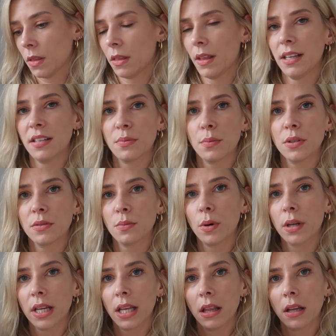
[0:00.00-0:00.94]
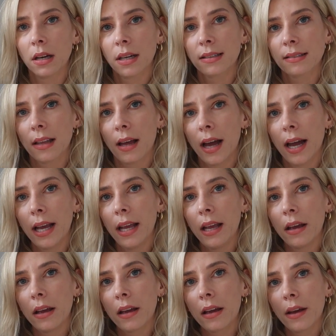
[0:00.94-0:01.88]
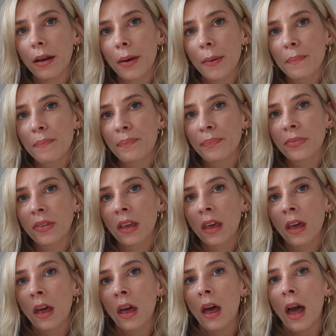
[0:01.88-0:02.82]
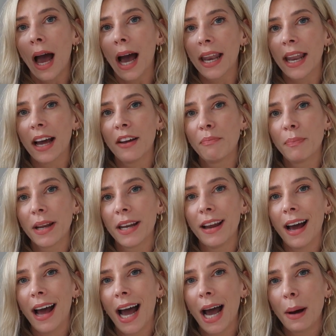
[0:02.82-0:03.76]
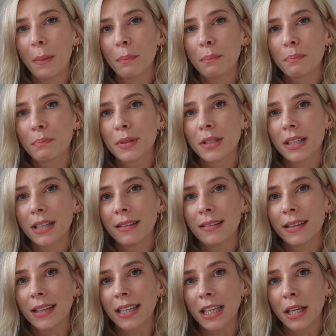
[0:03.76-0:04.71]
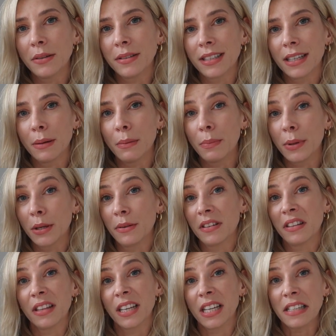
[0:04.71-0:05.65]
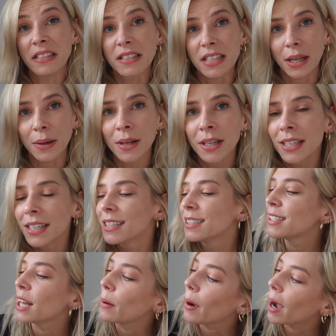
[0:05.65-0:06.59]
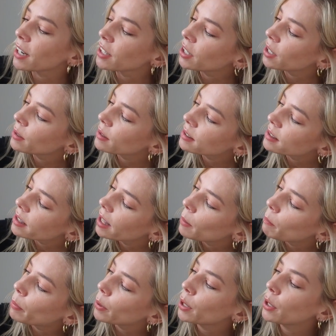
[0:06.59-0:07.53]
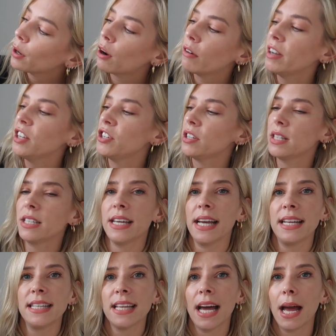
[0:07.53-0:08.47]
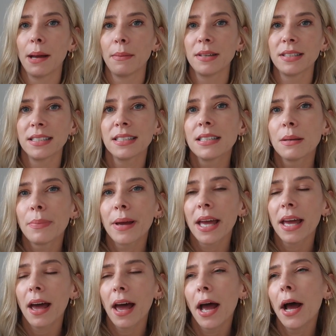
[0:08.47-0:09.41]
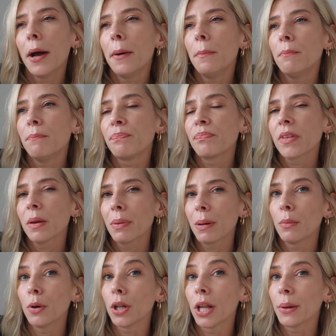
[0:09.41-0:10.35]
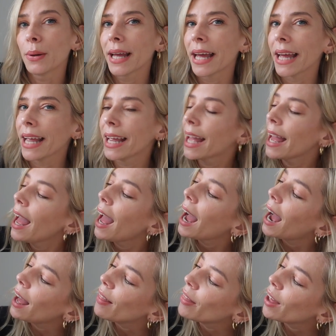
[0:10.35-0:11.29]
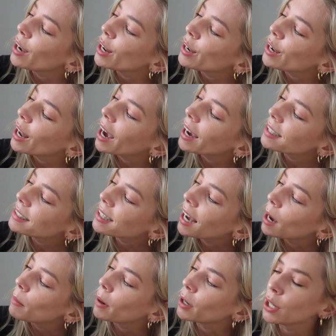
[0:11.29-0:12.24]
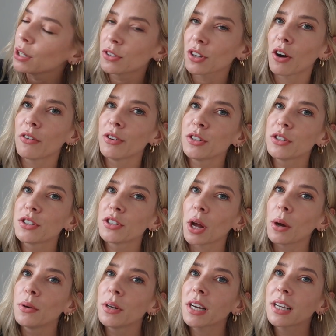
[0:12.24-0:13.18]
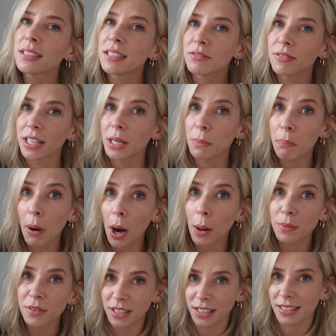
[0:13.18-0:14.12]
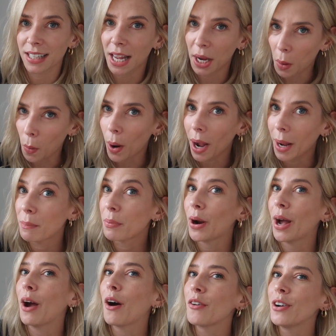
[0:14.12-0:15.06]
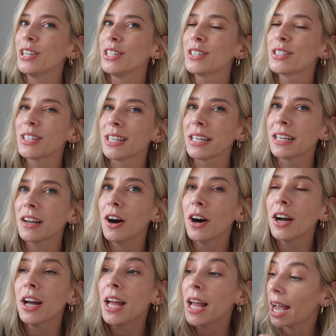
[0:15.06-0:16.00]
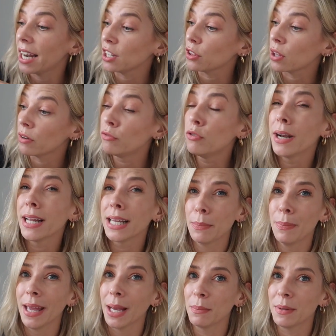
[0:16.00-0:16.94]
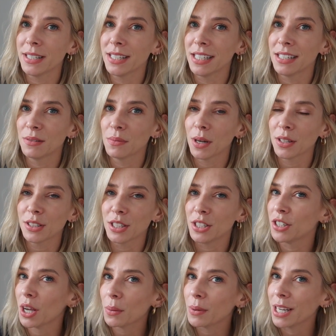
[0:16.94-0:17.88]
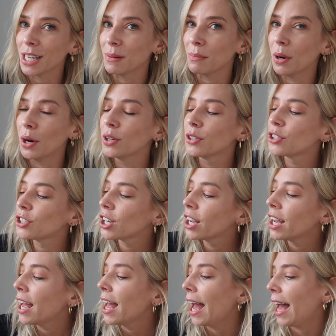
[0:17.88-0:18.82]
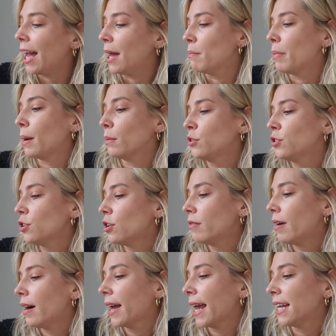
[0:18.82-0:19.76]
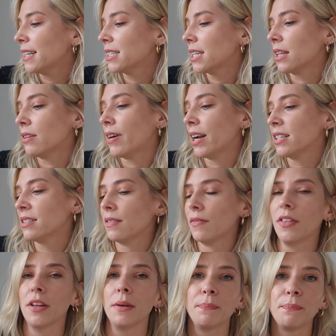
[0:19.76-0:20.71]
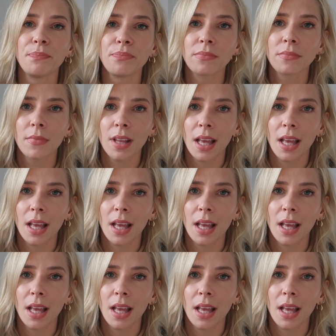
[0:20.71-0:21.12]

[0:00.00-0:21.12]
this was what it looks like. And I've been absolutely using and abusing these two. So I'd use the burnt orange in the daytime because it's a bit more low-key. And then at nighttime I'll use orange soda because it really pops and it's like quite bright orange. So you can't, and they're really pigmented as well, so you don't need much. But I'm sure I'll get to the rest of them